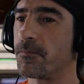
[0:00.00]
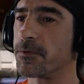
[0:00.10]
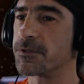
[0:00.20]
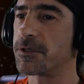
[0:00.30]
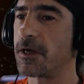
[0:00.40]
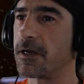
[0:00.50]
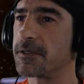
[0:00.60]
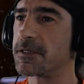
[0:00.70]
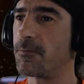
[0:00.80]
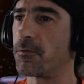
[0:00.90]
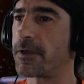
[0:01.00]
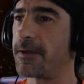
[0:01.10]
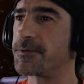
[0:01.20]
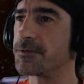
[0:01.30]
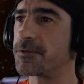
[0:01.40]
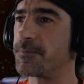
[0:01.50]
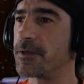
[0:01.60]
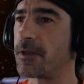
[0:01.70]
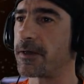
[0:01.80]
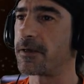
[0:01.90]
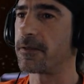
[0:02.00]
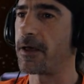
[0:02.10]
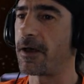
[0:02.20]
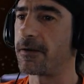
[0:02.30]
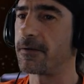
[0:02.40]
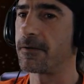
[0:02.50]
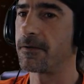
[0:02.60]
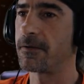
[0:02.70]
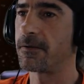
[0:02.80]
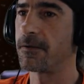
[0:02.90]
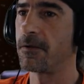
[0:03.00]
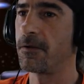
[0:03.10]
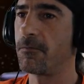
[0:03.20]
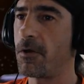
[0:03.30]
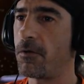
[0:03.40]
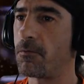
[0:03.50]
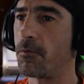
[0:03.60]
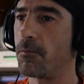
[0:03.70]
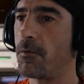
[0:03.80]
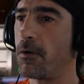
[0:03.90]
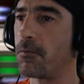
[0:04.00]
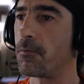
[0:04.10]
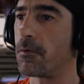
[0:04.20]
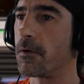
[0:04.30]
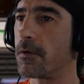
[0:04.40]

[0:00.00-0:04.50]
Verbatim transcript: which uh, some old games used to be like that. Whoa, whoa.